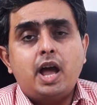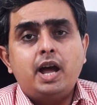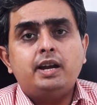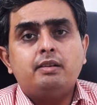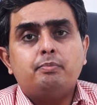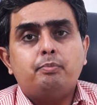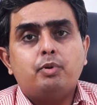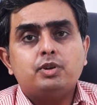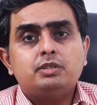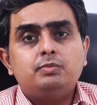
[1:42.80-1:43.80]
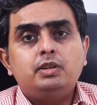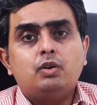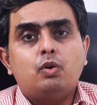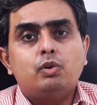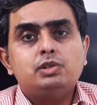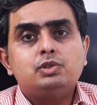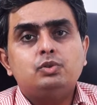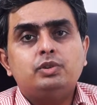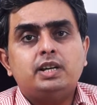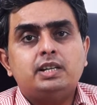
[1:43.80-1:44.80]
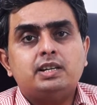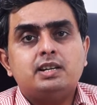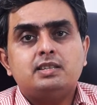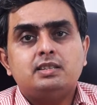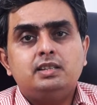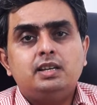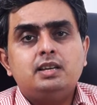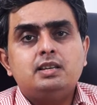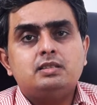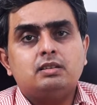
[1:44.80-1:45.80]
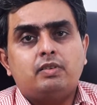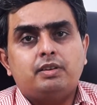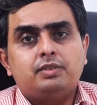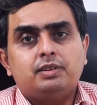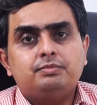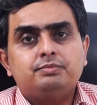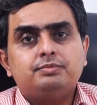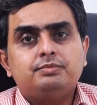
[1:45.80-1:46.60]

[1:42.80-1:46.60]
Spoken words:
and possibly also increasing the survival.